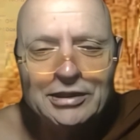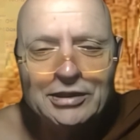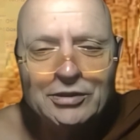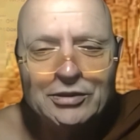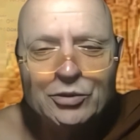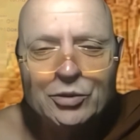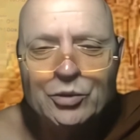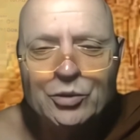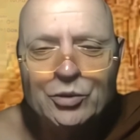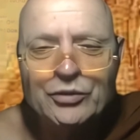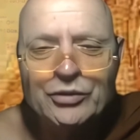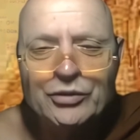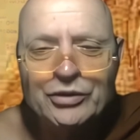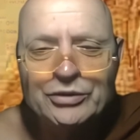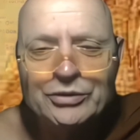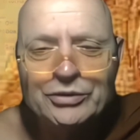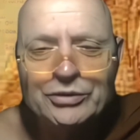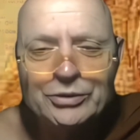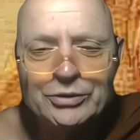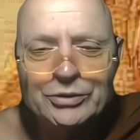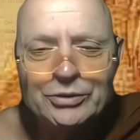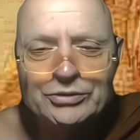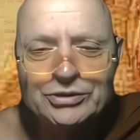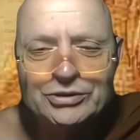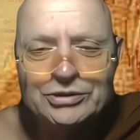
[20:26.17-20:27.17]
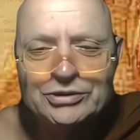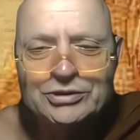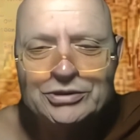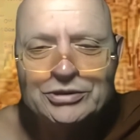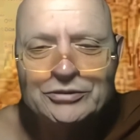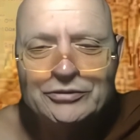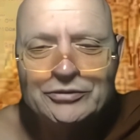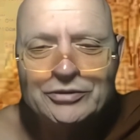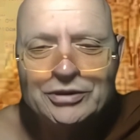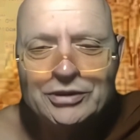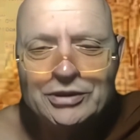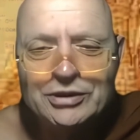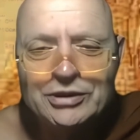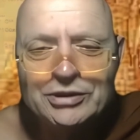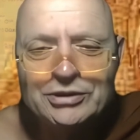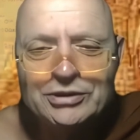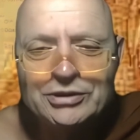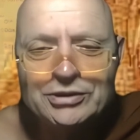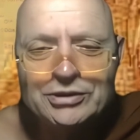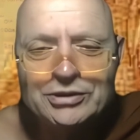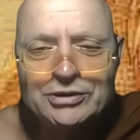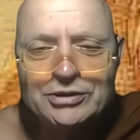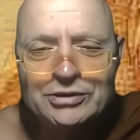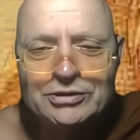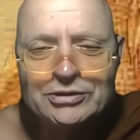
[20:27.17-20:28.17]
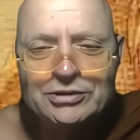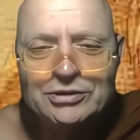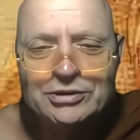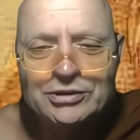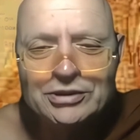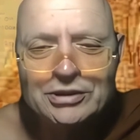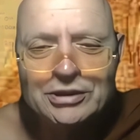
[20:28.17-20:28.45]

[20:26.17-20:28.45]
all the causes and conditions